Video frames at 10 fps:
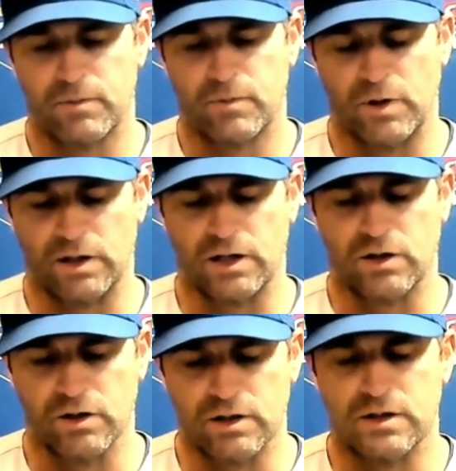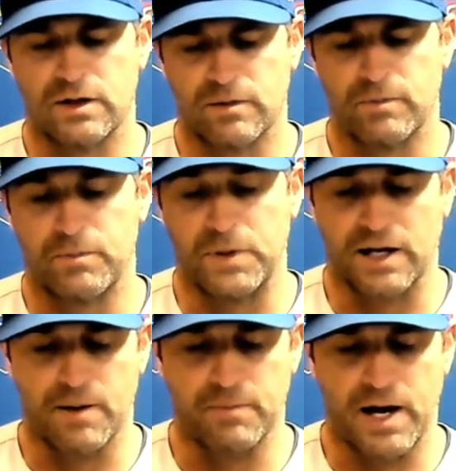really good big
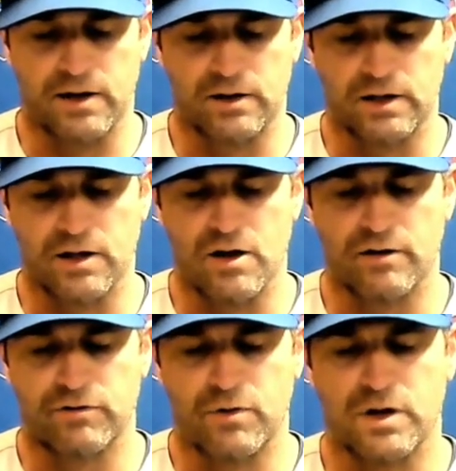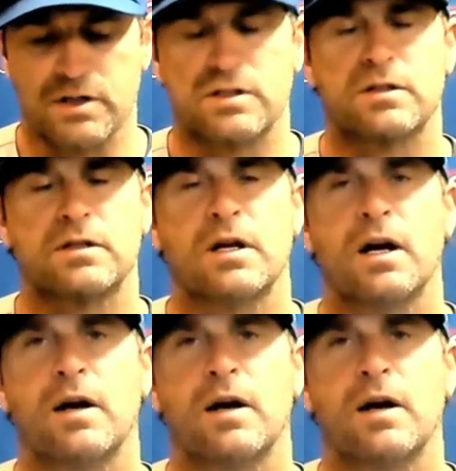at bat early on for us